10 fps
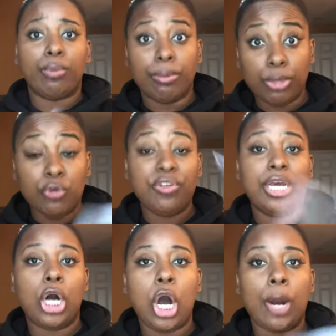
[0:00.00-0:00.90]

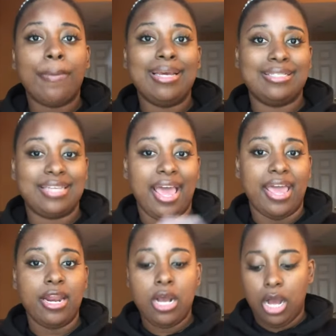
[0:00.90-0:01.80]
removing karmic
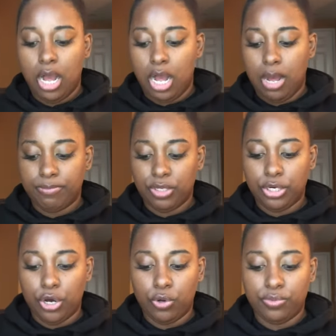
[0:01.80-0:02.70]
debt. Um, um, you
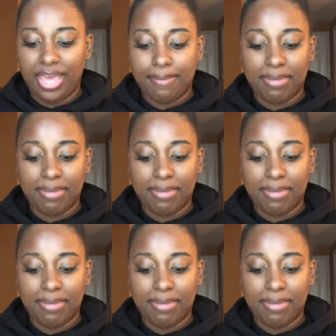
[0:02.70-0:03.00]
know, that